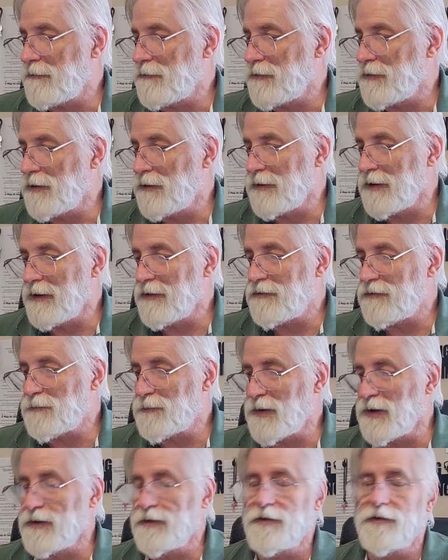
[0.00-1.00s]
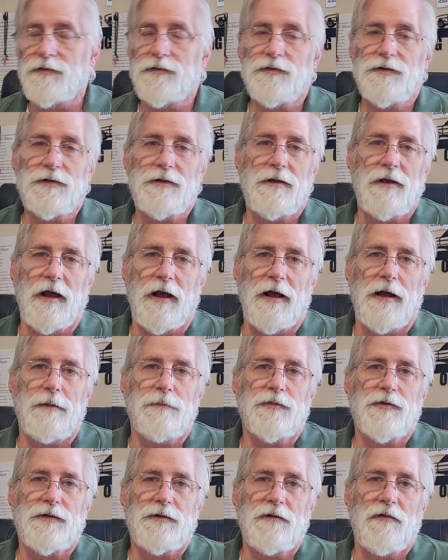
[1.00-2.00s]
You'll need spoons,
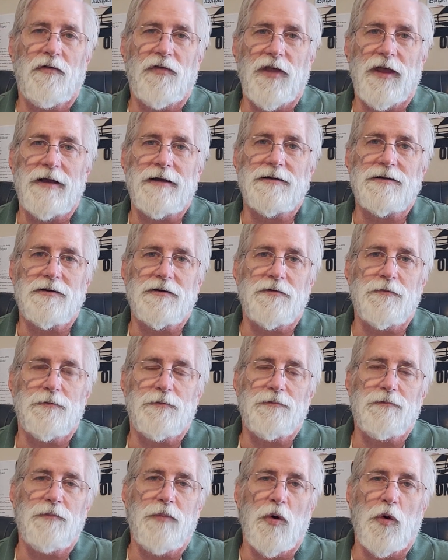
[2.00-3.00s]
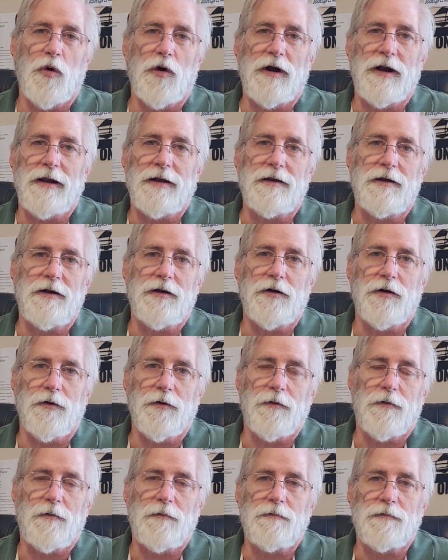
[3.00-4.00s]
cups, and things to pour it into
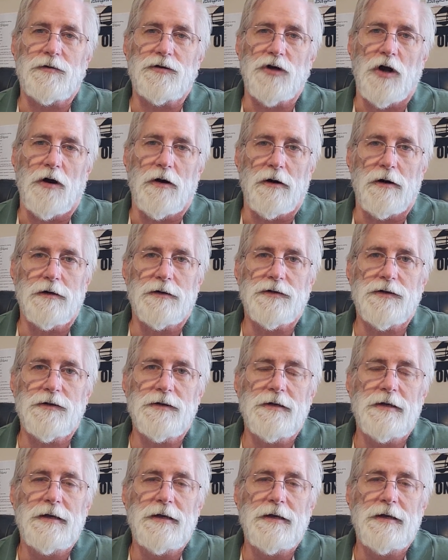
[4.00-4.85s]
your jars.